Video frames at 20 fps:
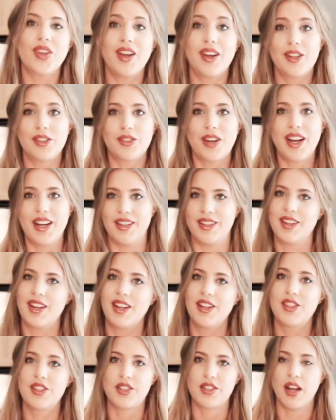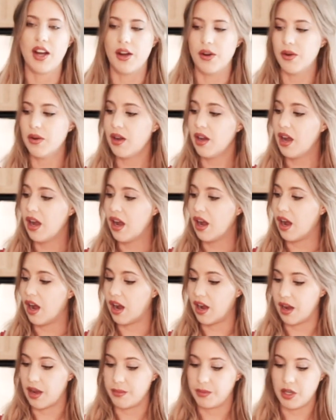All right, so
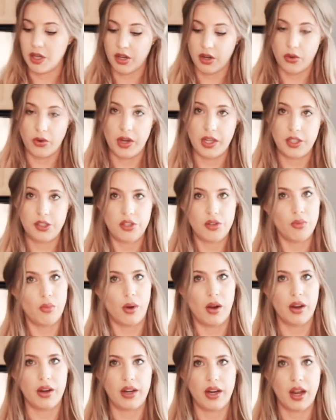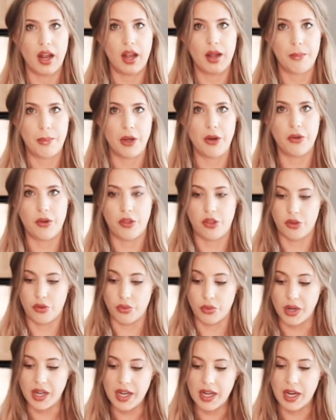you're going to want about
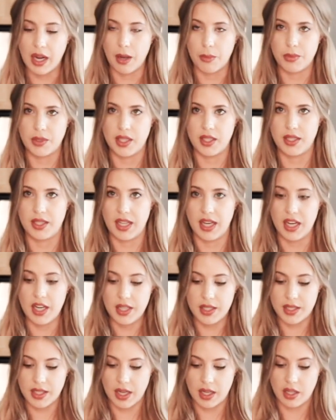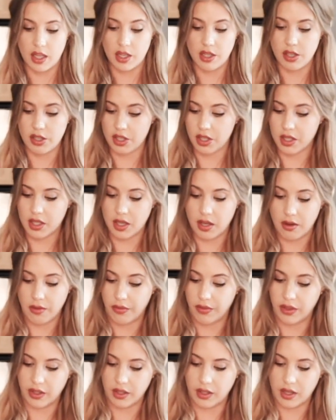3 cups of dates, and then you're just gonna
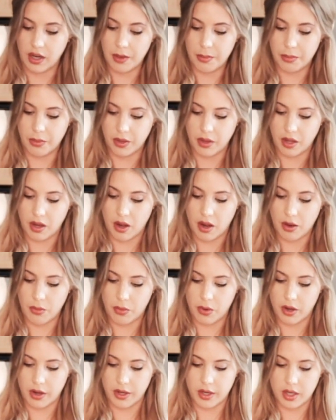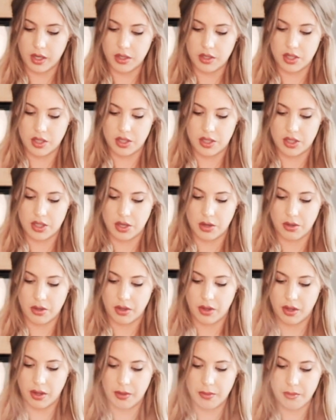fill it up with hot water to soak
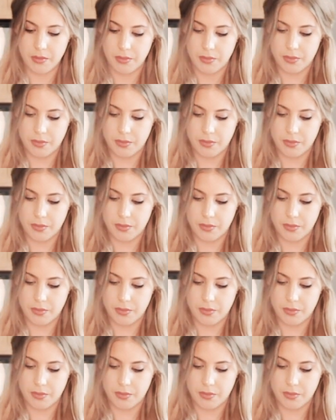them.